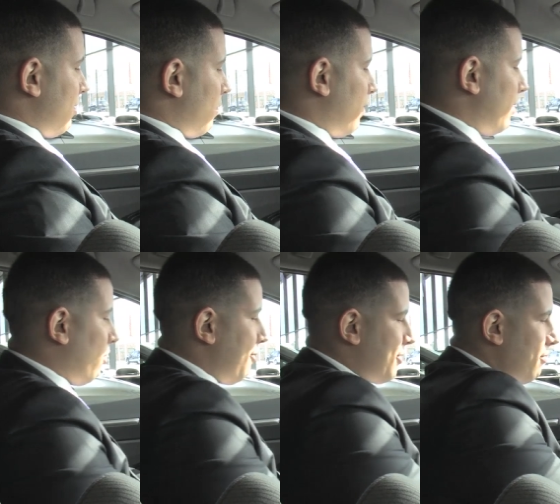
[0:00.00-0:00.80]
you know what?
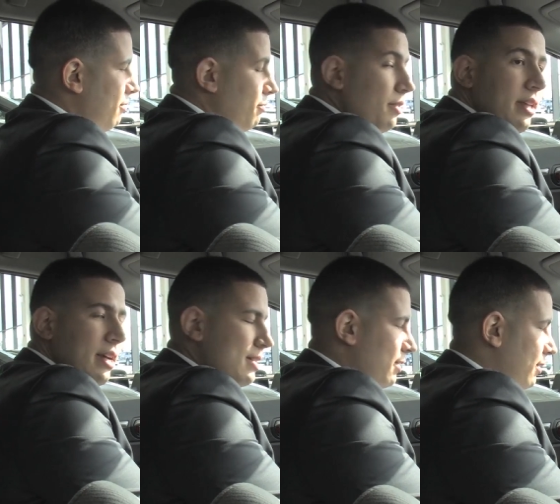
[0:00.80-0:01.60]
Also, really
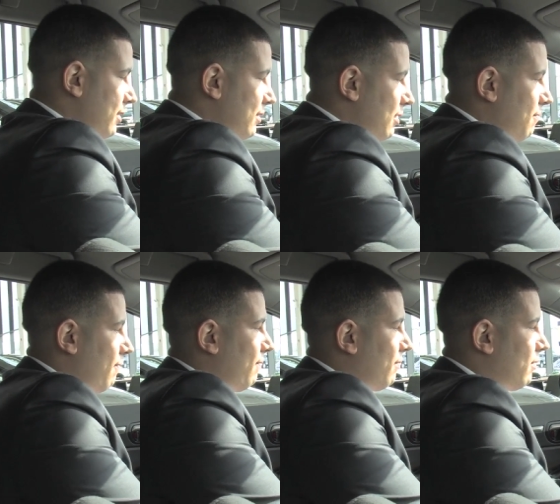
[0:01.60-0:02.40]
nice. Look at this.
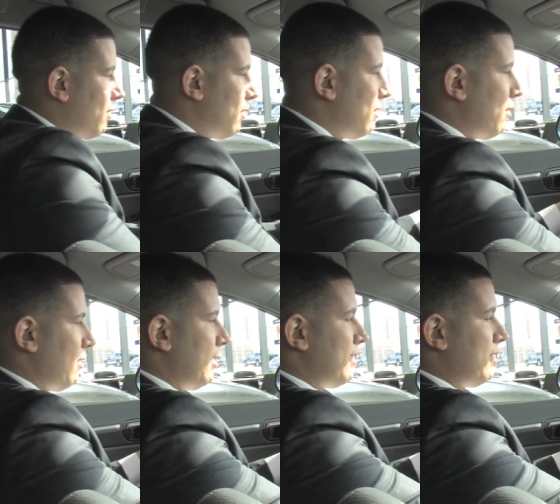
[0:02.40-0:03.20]

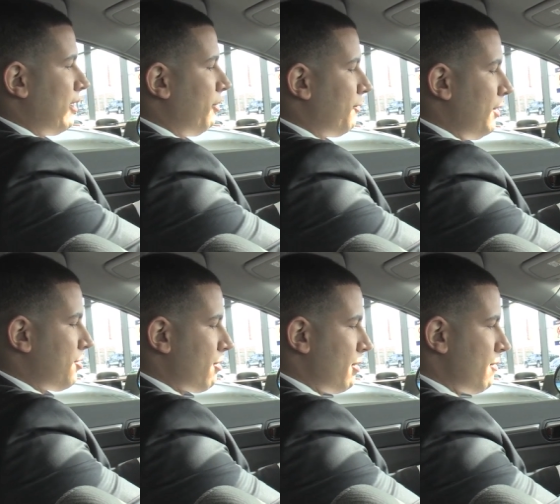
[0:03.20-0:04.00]
It's a tilt
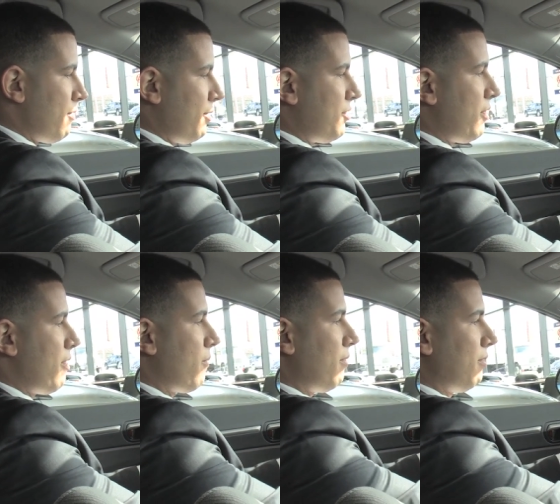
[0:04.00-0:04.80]
feature on the
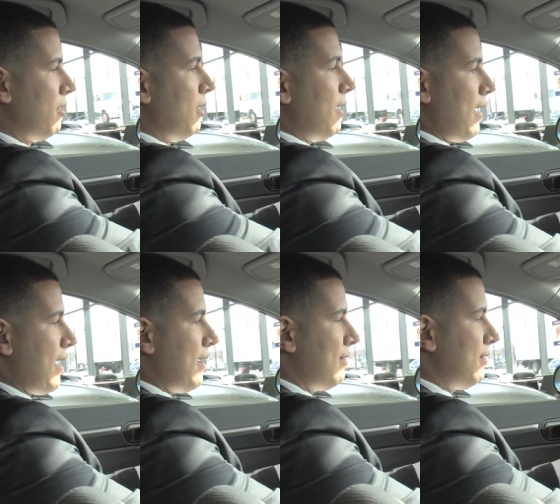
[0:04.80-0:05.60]
steering wheel,
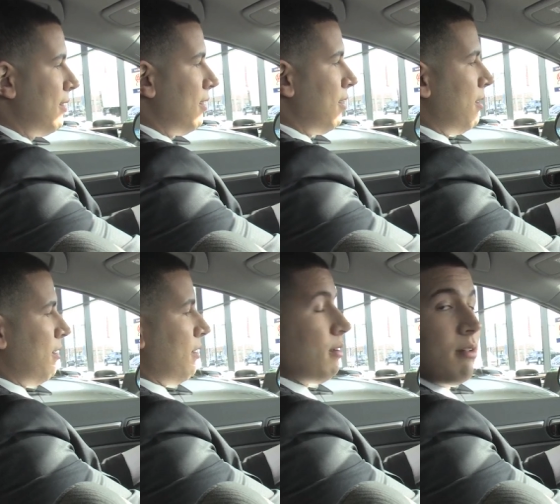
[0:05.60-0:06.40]
and
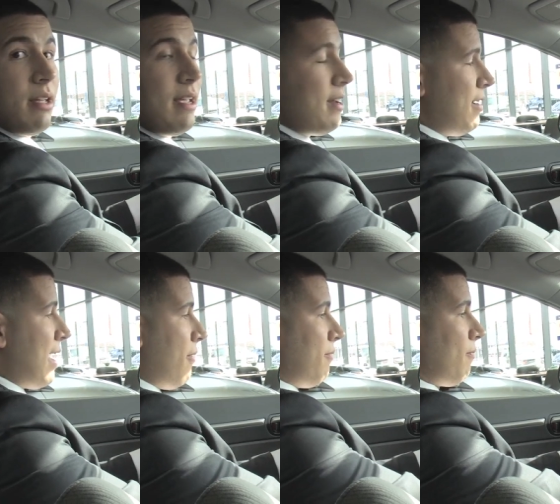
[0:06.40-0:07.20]
in and
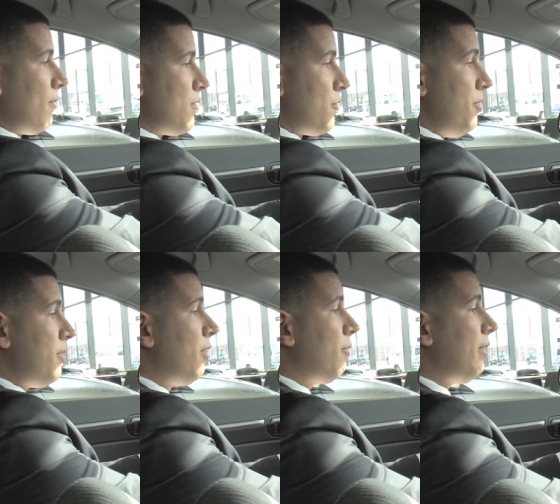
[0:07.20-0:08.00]
out. So
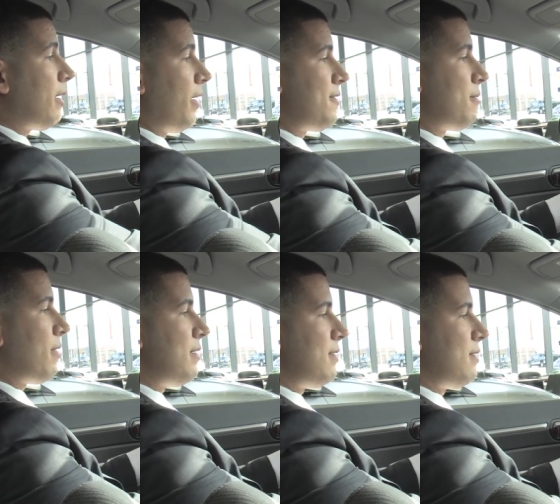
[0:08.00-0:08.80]
you can really
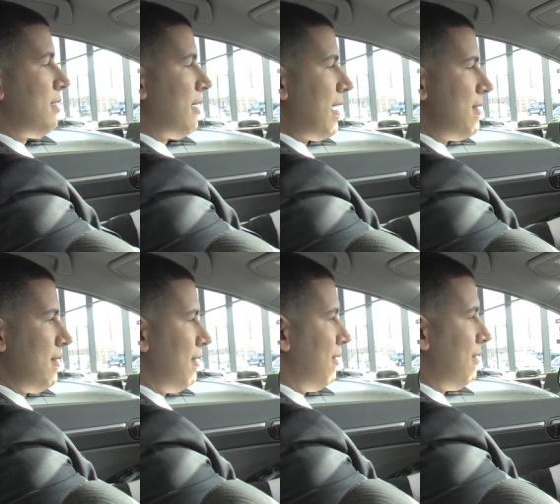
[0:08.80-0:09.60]
customize this to get
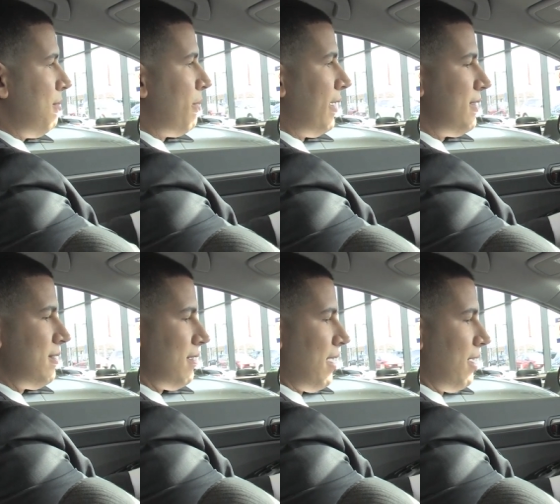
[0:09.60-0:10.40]
the
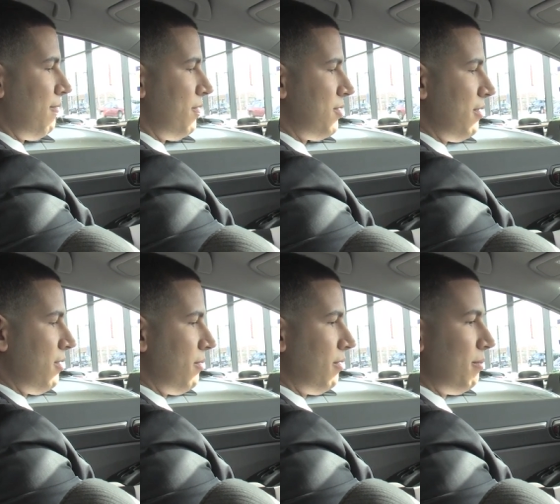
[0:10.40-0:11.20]
best out of your
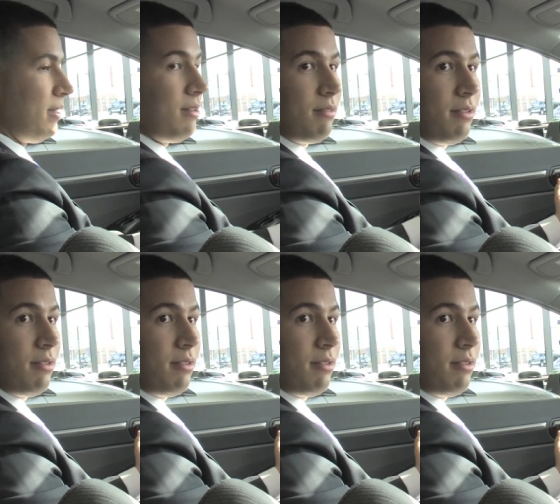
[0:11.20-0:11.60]
steering wheel. I mean,